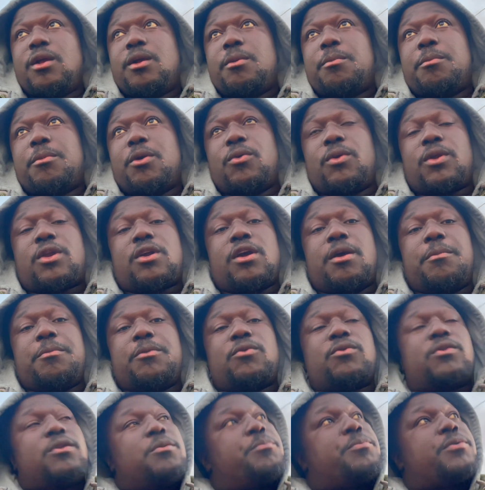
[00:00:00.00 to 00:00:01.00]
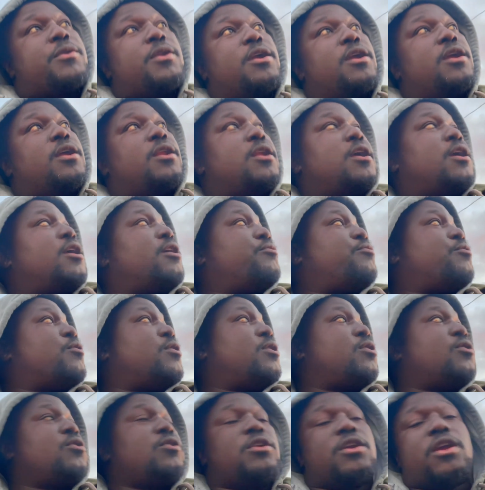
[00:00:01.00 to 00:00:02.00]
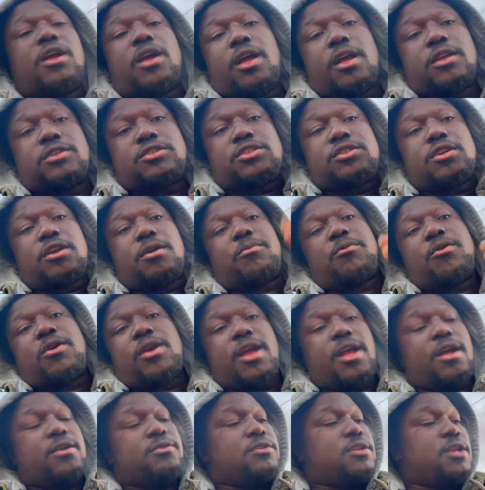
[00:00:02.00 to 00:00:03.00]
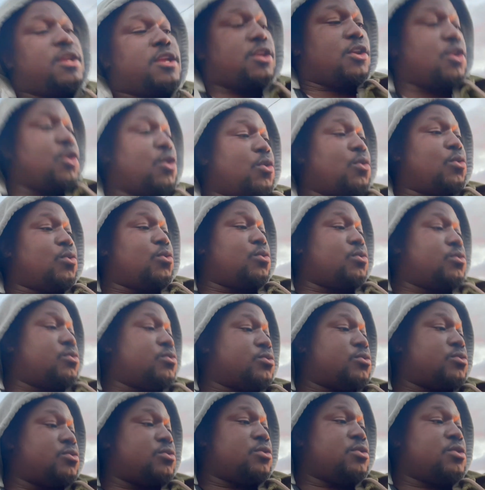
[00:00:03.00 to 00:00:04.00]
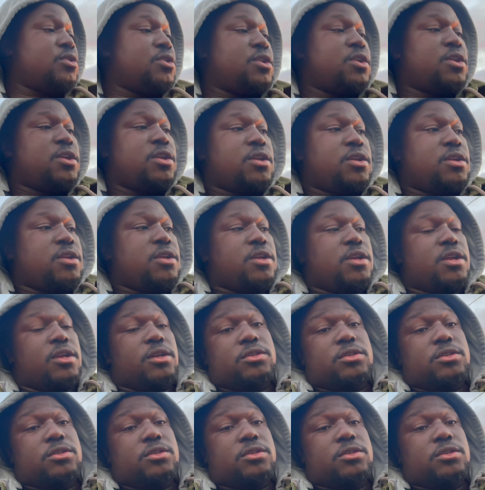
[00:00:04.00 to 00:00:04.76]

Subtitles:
But we're coming with a plan. Now, if one of y'all somewhere out there know a